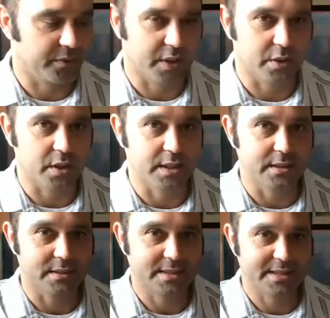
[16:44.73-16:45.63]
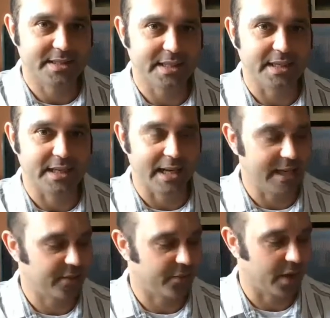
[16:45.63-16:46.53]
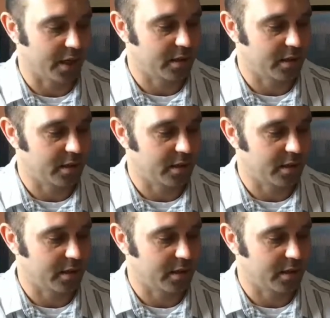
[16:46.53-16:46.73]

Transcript: finger on C at 8th fret,